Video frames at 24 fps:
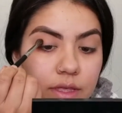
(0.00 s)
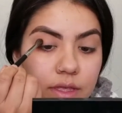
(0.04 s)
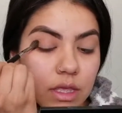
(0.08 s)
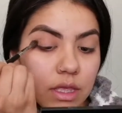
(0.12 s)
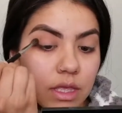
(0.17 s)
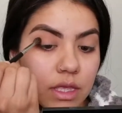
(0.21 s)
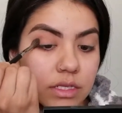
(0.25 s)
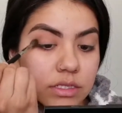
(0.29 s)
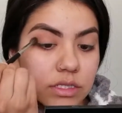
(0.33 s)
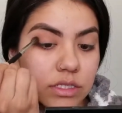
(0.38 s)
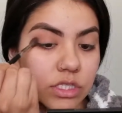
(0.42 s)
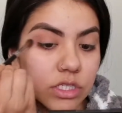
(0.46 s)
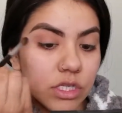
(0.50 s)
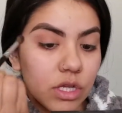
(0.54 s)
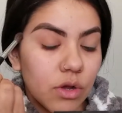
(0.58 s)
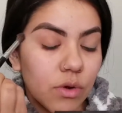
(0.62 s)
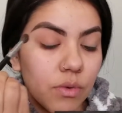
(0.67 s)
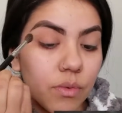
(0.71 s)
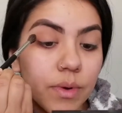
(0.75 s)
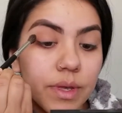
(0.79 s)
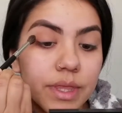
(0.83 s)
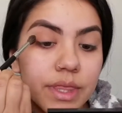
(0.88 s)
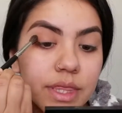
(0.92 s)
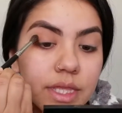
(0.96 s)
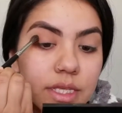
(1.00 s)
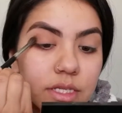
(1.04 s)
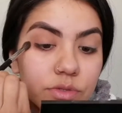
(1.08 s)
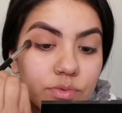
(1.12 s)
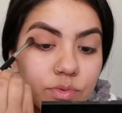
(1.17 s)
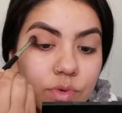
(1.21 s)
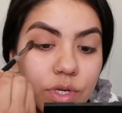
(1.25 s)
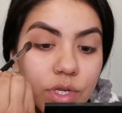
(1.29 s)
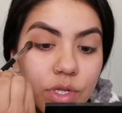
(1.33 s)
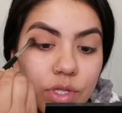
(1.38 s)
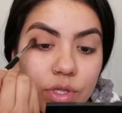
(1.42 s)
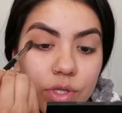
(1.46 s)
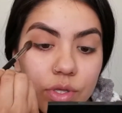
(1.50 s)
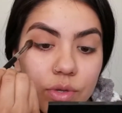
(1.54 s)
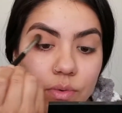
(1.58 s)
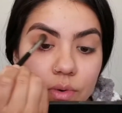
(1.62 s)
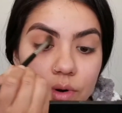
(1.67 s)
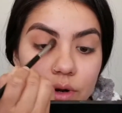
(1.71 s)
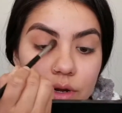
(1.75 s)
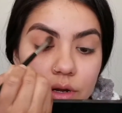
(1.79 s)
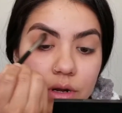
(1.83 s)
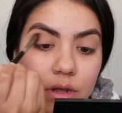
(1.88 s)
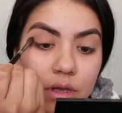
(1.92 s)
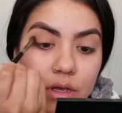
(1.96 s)
And so with this one, you
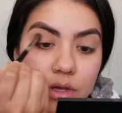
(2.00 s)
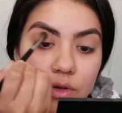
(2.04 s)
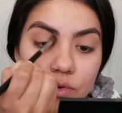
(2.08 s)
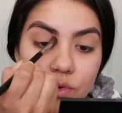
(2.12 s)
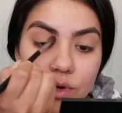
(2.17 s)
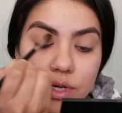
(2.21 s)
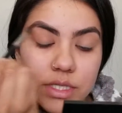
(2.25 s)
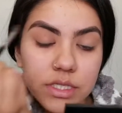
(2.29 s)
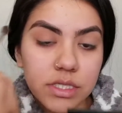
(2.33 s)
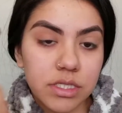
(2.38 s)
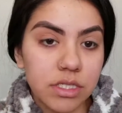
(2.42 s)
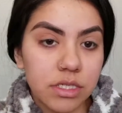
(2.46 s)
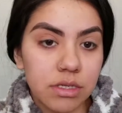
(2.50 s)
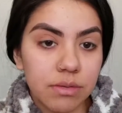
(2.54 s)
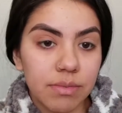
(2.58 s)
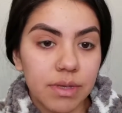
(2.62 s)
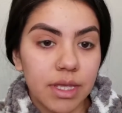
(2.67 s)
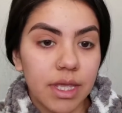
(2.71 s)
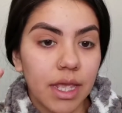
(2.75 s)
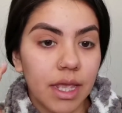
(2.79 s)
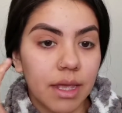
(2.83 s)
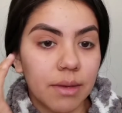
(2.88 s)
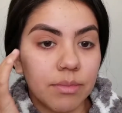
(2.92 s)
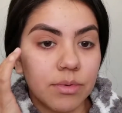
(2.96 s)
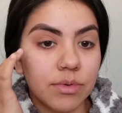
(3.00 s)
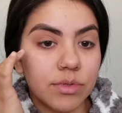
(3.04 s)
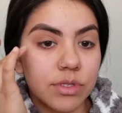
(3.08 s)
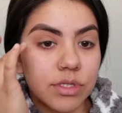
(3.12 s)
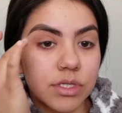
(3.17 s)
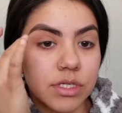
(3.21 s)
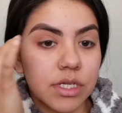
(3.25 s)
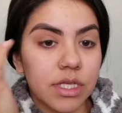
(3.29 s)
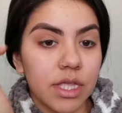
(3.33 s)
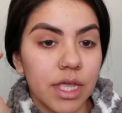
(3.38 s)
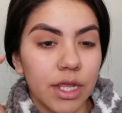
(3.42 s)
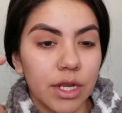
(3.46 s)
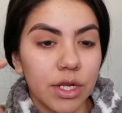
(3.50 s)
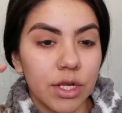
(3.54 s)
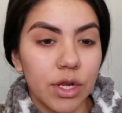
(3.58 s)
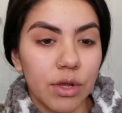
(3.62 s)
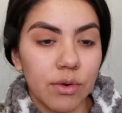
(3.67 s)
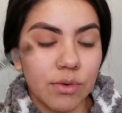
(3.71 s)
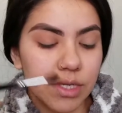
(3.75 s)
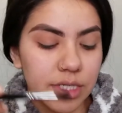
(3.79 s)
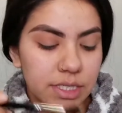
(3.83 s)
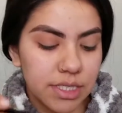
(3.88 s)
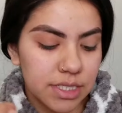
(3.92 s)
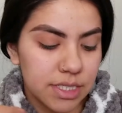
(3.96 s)
are not going to be able to like
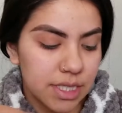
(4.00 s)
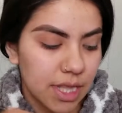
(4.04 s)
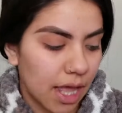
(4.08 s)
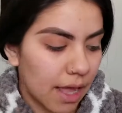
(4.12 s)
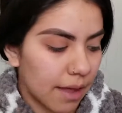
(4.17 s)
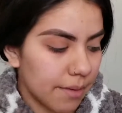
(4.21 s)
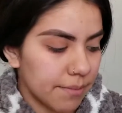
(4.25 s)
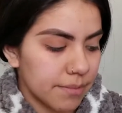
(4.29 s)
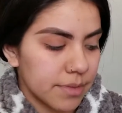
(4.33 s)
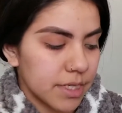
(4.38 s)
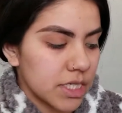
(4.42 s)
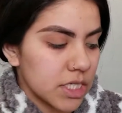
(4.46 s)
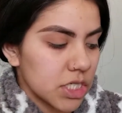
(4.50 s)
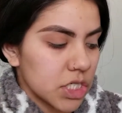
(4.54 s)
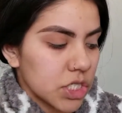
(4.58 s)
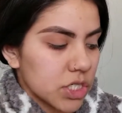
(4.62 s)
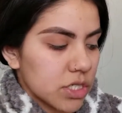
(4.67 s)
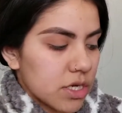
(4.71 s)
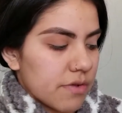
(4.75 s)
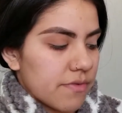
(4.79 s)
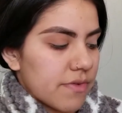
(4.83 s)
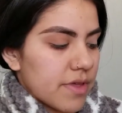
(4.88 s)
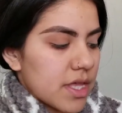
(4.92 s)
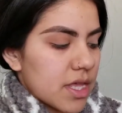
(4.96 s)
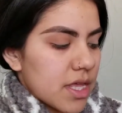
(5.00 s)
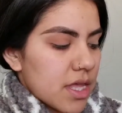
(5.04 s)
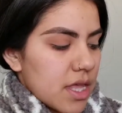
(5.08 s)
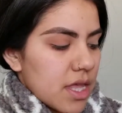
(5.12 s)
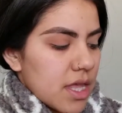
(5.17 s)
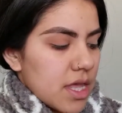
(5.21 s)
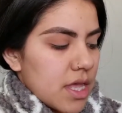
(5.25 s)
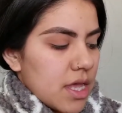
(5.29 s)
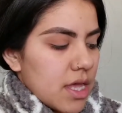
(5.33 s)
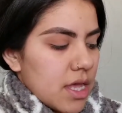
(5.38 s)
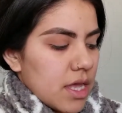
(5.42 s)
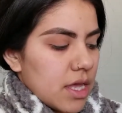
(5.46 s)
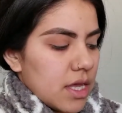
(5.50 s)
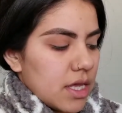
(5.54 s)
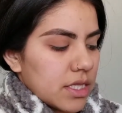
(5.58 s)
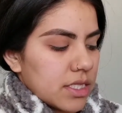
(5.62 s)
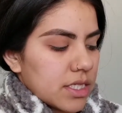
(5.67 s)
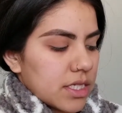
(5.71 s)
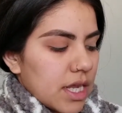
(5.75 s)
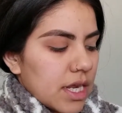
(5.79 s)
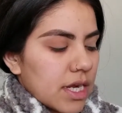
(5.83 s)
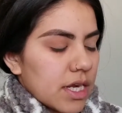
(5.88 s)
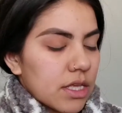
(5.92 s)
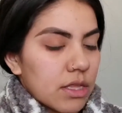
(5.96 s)
notice that much of it. It's
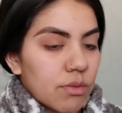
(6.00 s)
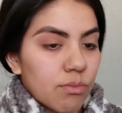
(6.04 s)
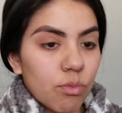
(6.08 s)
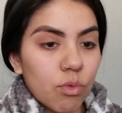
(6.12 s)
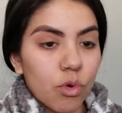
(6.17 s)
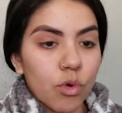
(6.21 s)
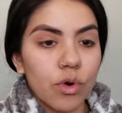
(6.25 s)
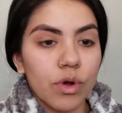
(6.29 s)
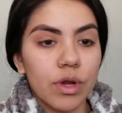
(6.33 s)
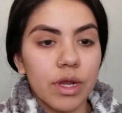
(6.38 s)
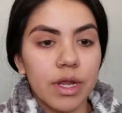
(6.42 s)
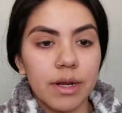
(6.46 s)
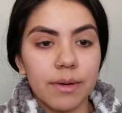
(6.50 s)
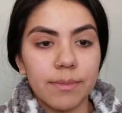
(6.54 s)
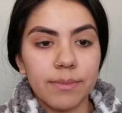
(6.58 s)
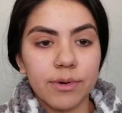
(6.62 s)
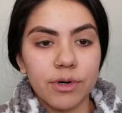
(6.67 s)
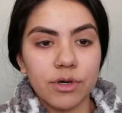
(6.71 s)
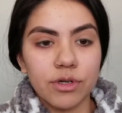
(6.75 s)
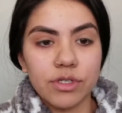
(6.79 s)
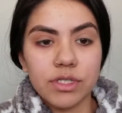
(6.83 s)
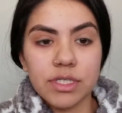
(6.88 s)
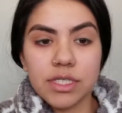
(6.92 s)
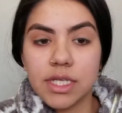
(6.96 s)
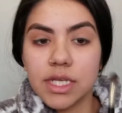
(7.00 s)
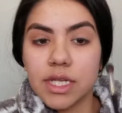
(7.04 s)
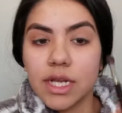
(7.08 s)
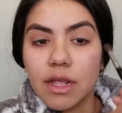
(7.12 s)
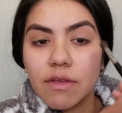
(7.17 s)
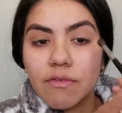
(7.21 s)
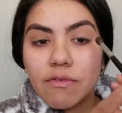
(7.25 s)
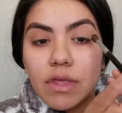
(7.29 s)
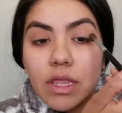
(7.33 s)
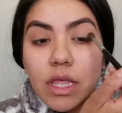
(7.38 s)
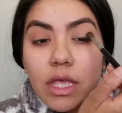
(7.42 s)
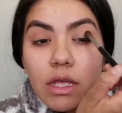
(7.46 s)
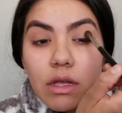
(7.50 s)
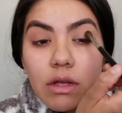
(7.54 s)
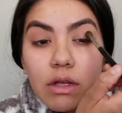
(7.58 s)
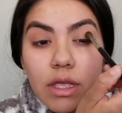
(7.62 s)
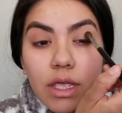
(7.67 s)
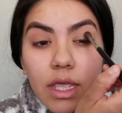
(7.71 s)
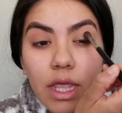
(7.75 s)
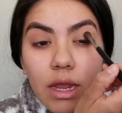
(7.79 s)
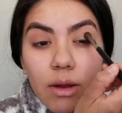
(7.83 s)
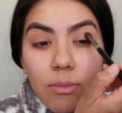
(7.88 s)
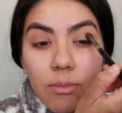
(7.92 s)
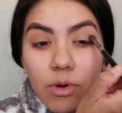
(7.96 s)
kind of more in person. I feel like on
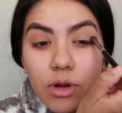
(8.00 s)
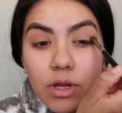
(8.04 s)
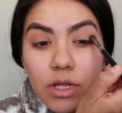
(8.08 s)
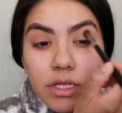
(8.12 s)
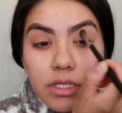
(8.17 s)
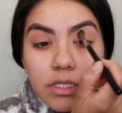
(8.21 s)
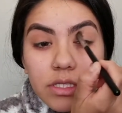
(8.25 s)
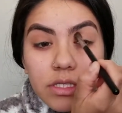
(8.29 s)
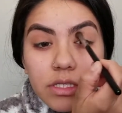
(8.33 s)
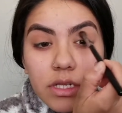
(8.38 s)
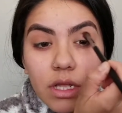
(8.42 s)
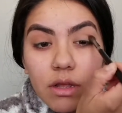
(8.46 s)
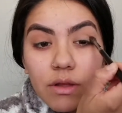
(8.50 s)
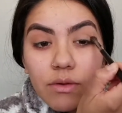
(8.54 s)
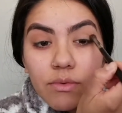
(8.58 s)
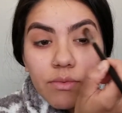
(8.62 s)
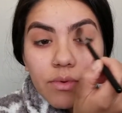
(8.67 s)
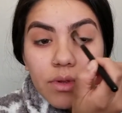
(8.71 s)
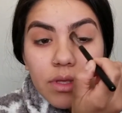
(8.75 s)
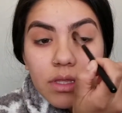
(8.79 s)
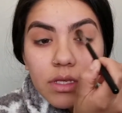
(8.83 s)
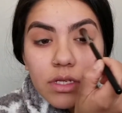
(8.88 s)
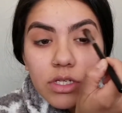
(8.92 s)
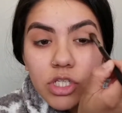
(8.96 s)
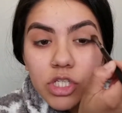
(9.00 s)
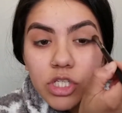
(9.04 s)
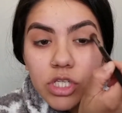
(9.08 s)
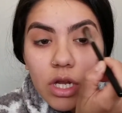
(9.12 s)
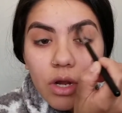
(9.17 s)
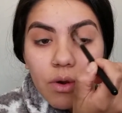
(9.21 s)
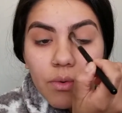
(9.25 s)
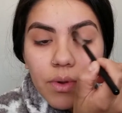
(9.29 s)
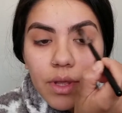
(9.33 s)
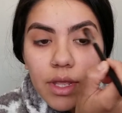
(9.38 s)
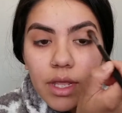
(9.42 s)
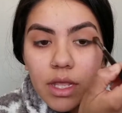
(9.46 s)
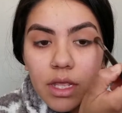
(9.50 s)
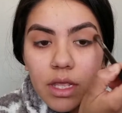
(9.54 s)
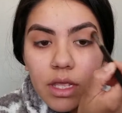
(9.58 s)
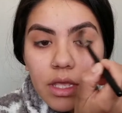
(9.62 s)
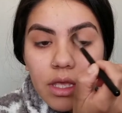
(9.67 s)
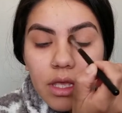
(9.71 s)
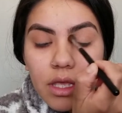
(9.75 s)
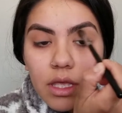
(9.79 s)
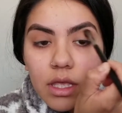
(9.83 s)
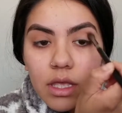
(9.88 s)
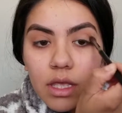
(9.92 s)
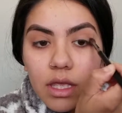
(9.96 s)
camera, it's not really showing
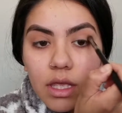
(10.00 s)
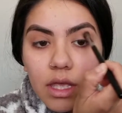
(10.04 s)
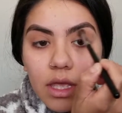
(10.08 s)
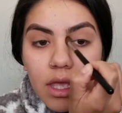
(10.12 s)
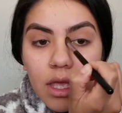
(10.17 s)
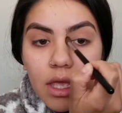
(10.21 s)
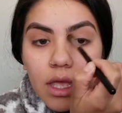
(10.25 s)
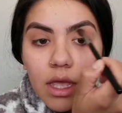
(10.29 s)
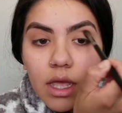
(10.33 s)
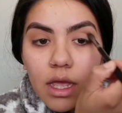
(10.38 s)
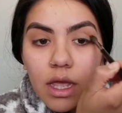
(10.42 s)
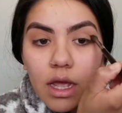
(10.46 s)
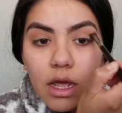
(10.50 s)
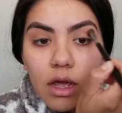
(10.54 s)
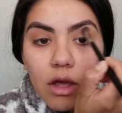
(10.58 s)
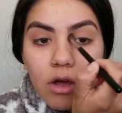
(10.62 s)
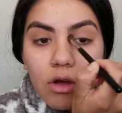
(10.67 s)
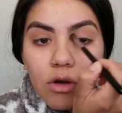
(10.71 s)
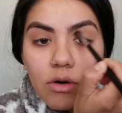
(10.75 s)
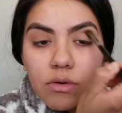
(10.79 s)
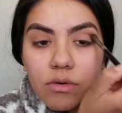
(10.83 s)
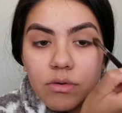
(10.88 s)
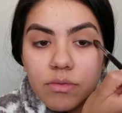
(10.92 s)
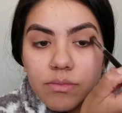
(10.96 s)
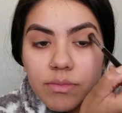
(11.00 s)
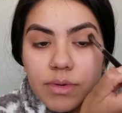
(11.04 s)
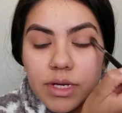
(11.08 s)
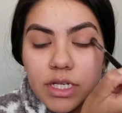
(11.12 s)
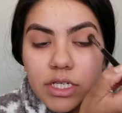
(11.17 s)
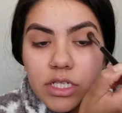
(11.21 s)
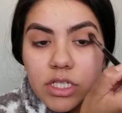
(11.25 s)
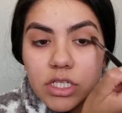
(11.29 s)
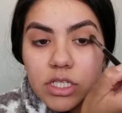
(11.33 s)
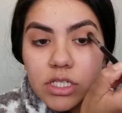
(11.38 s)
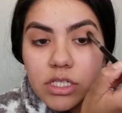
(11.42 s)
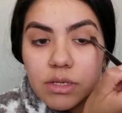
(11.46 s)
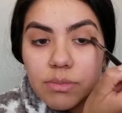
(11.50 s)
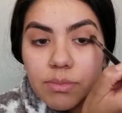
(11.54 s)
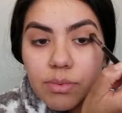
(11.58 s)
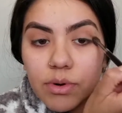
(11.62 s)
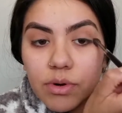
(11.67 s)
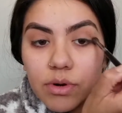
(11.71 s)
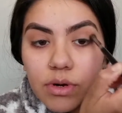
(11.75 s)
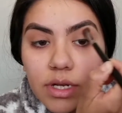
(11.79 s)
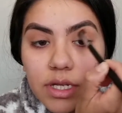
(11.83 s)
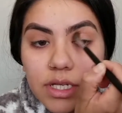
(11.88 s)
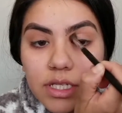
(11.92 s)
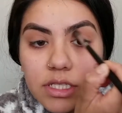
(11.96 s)
how much
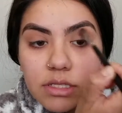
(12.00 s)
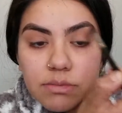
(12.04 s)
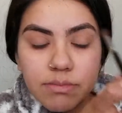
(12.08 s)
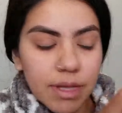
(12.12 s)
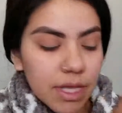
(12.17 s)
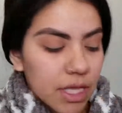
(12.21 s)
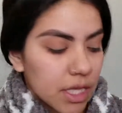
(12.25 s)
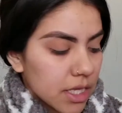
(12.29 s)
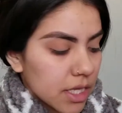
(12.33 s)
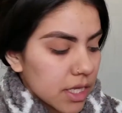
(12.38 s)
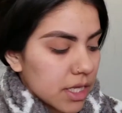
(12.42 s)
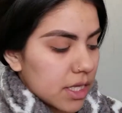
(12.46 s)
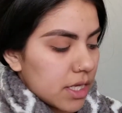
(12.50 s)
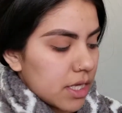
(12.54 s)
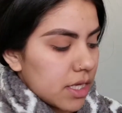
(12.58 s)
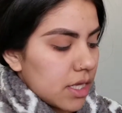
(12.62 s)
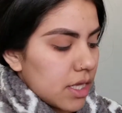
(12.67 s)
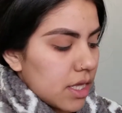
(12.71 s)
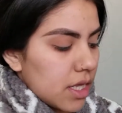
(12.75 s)
deeper it's making it.